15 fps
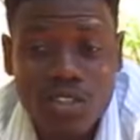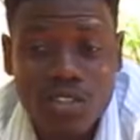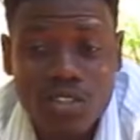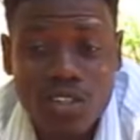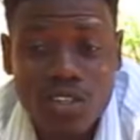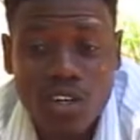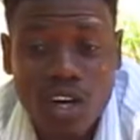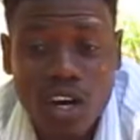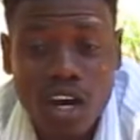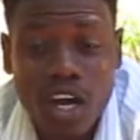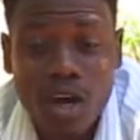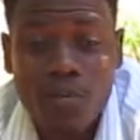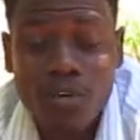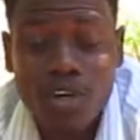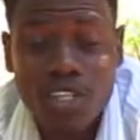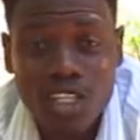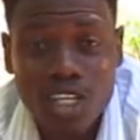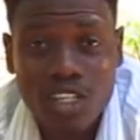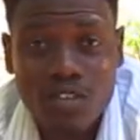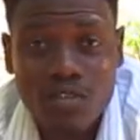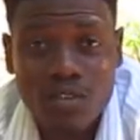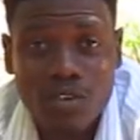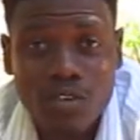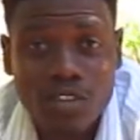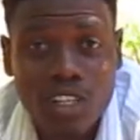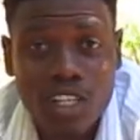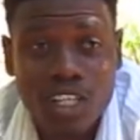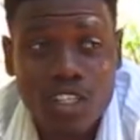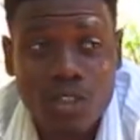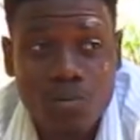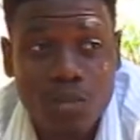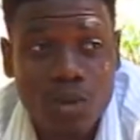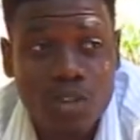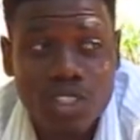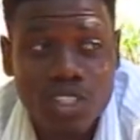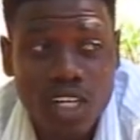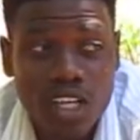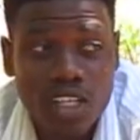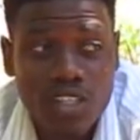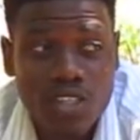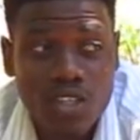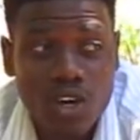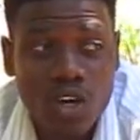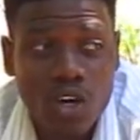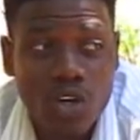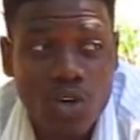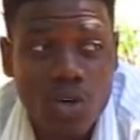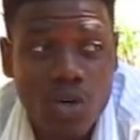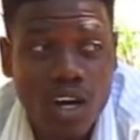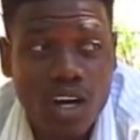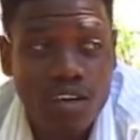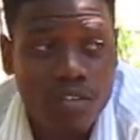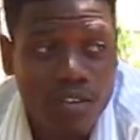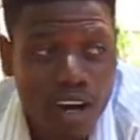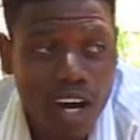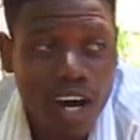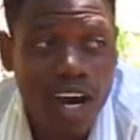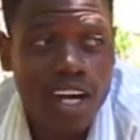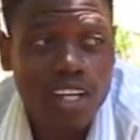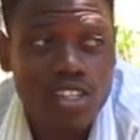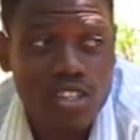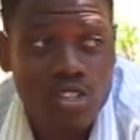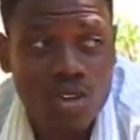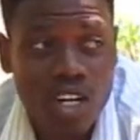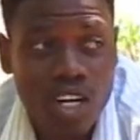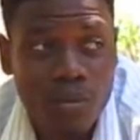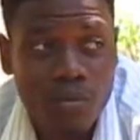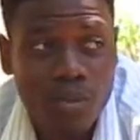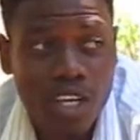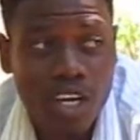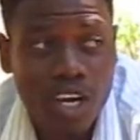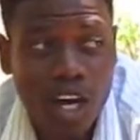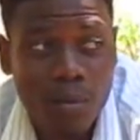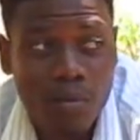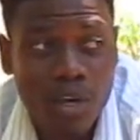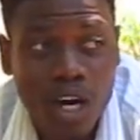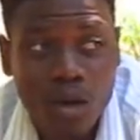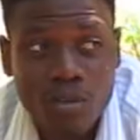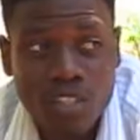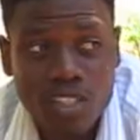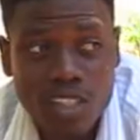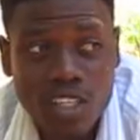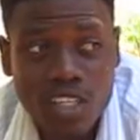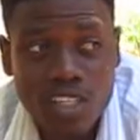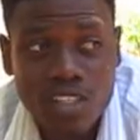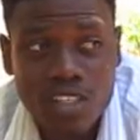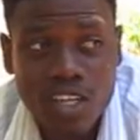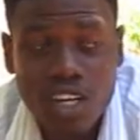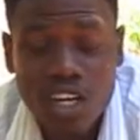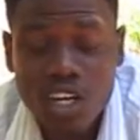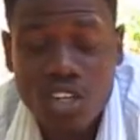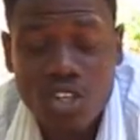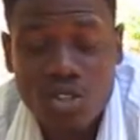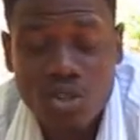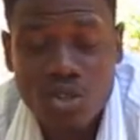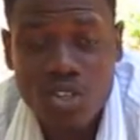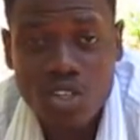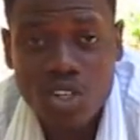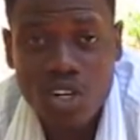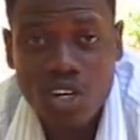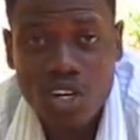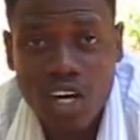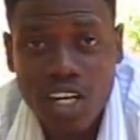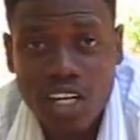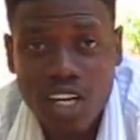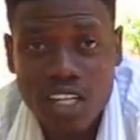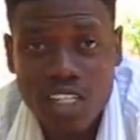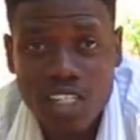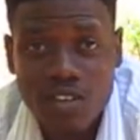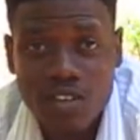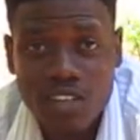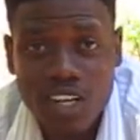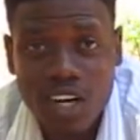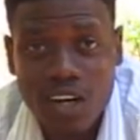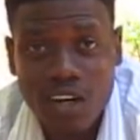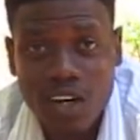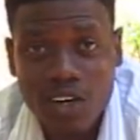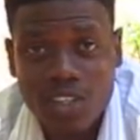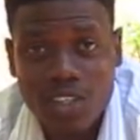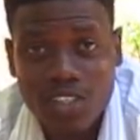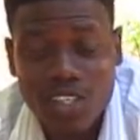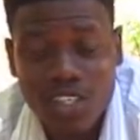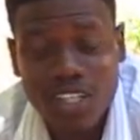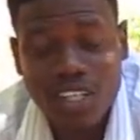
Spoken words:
So I appreciate the sponsors who have had to help the Happy House kids to grow and achieve their goals.